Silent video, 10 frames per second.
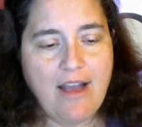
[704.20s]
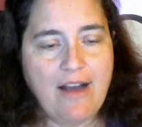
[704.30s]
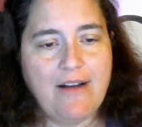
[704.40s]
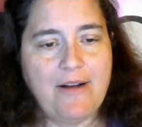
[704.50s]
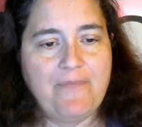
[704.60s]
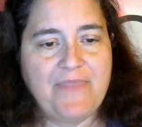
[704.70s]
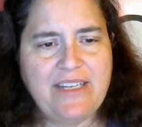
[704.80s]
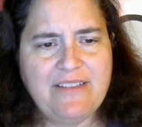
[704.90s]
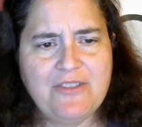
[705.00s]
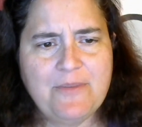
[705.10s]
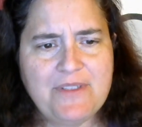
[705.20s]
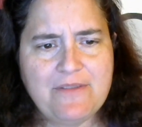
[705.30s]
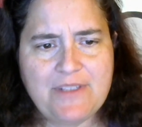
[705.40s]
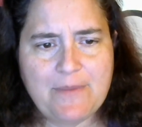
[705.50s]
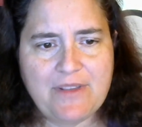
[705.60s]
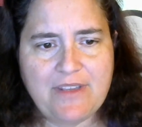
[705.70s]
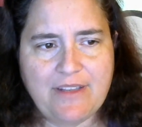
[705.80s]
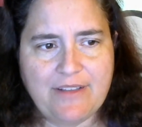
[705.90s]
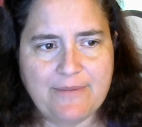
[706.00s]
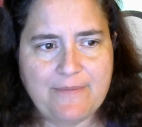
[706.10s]
And in terms of some of
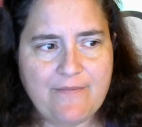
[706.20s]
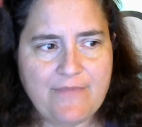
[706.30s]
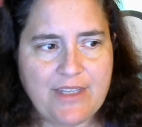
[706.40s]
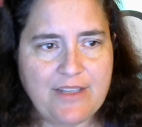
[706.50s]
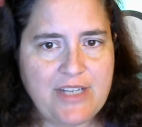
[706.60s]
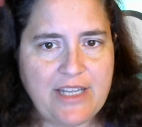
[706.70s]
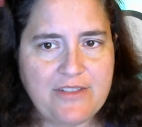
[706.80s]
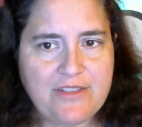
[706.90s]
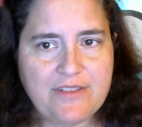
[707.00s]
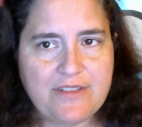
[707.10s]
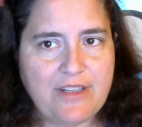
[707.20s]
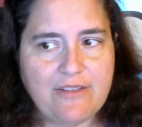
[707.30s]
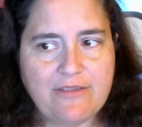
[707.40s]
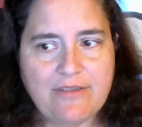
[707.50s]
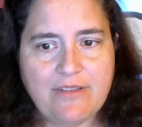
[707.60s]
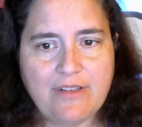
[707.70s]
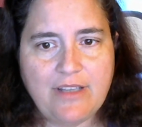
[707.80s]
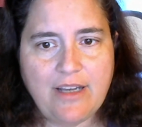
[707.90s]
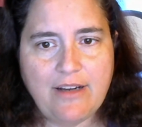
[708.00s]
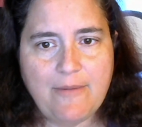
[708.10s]
the challenges and stuff,
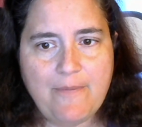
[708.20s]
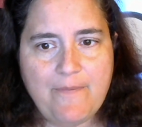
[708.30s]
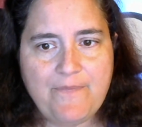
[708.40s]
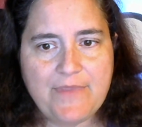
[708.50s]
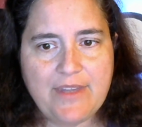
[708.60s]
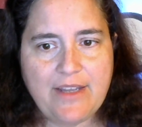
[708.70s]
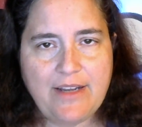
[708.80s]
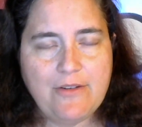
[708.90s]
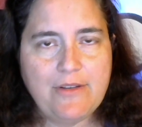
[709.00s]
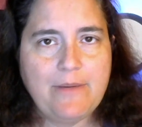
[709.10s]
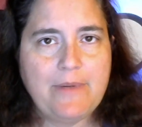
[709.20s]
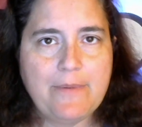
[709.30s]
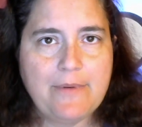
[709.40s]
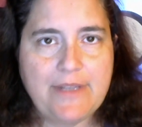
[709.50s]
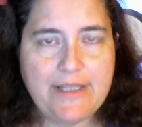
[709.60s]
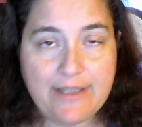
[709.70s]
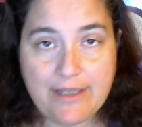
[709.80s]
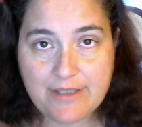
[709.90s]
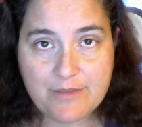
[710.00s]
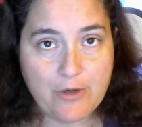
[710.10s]
I know a lot of people, like, they
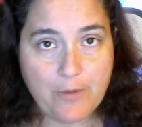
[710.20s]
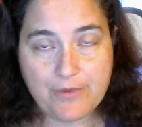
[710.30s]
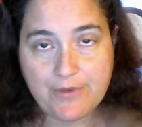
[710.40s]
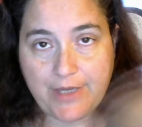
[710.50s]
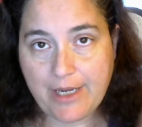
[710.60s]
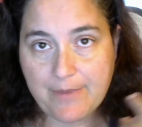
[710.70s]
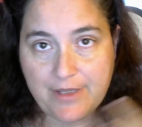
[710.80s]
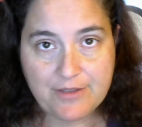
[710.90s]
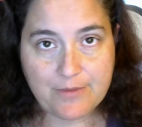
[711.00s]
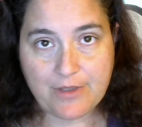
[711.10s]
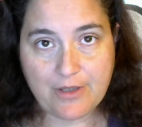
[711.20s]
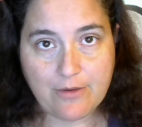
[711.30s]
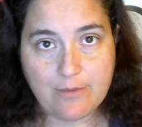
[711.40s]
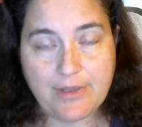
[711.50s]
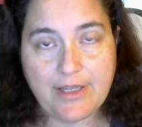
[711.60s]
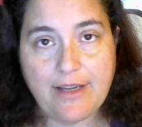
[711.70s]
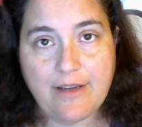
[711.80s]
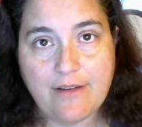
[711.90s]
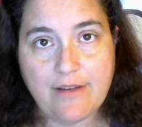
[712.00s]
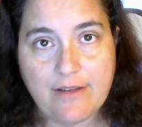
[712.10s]
kind of just want to open their game and they just want to go and
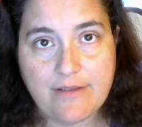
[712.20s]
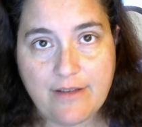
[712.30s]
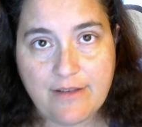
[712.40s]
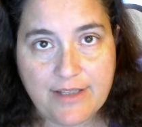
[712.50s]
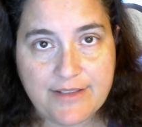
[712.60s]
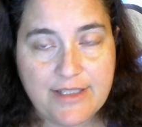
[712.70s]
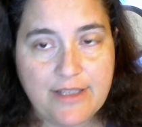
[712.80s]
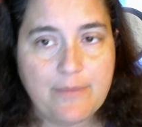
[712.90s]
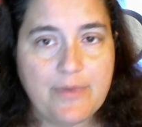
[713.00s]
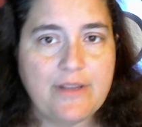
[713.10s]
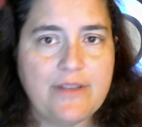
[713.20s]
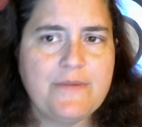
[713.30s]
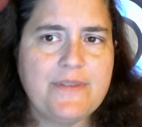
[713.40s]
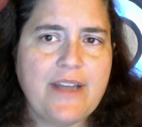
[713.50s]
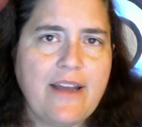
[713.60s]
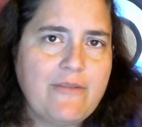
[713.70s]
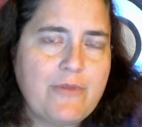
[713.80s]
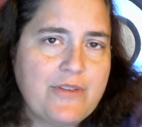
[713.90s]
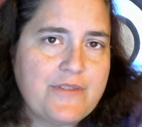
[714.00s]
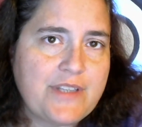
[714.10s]
play, and that's it. But this was kind of
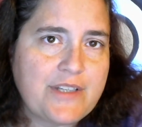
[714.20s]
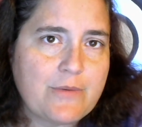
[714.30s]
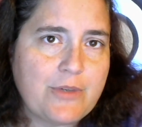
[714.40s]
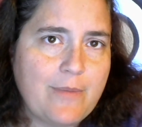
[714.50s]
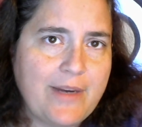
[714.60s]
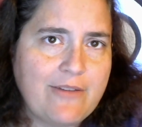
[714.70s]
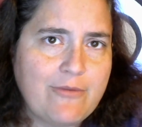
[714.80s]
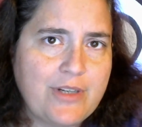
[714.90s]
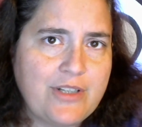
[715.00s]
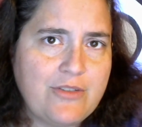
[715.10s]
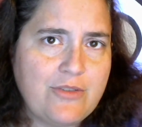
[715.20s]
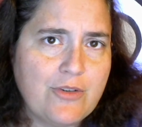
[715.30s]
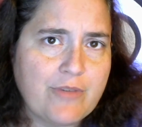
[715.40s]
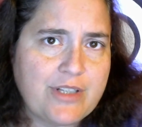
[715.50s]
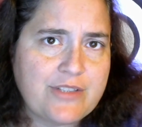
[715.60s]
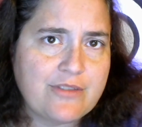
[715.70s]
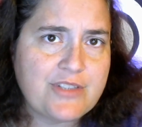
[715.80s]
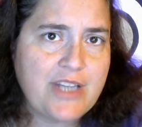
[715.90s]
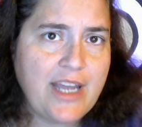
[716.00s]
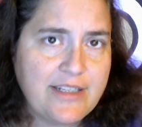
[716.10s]
one of those things where you might have wanted to do your
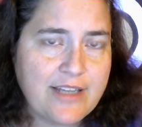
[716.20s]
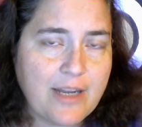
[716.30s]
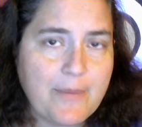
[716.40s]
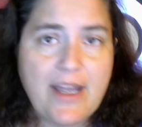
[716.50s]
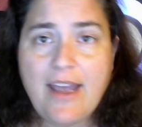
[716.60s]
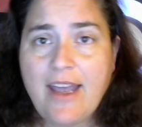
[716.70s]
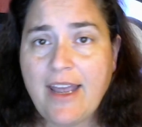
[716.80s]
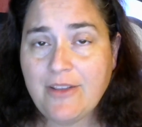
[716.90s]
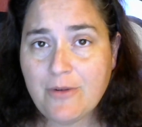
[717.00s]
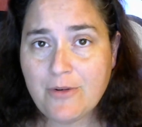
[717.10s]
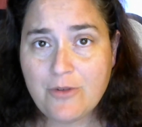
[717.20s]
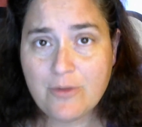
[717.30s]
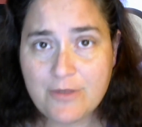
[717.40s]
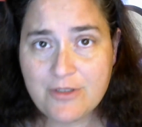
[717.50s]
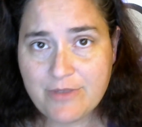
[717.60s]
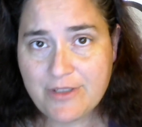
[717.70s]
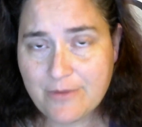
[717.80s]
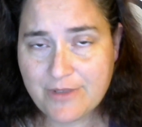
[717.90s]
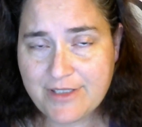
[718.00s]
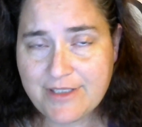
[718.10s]
research ahead of time. And there are numerous
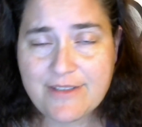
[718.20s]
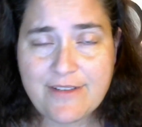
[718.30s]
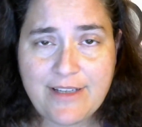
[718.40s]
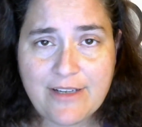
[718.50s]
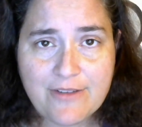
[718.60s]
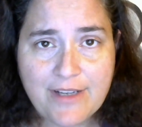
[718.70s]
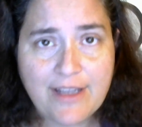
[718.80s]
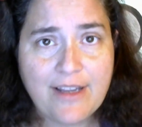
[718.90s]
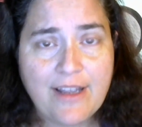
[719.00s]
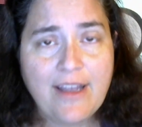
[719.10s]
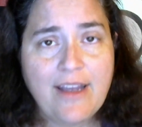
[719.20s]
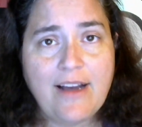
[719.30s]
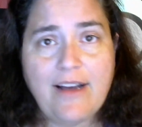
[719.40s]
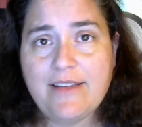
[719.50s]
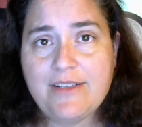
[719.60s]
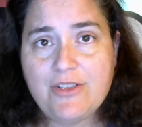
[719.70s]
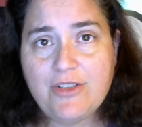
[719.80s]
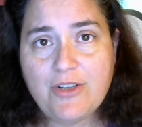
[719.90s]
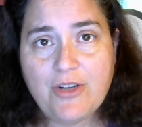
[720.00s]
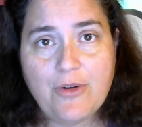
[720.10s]
resources on the internet that
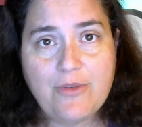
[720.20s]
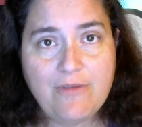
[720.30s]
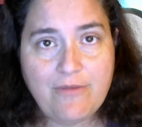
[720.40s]
you could go to